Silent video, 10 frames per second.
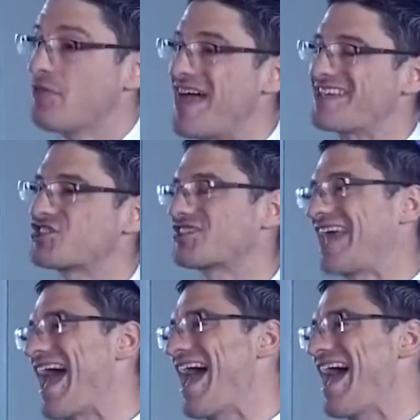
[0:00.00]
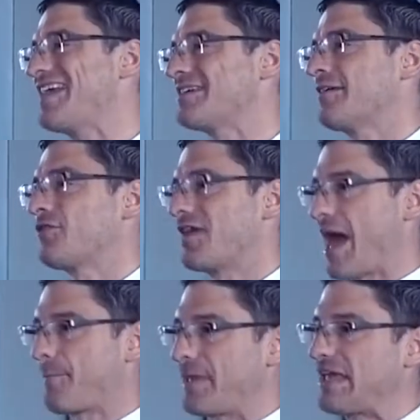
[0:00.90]
They're scared that
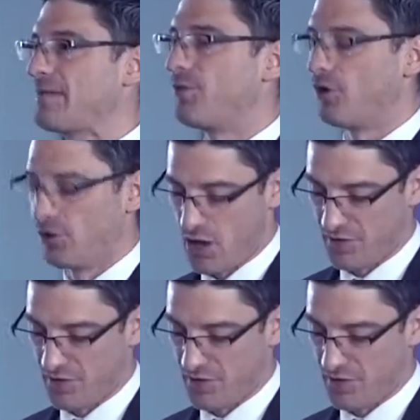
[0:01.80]
our people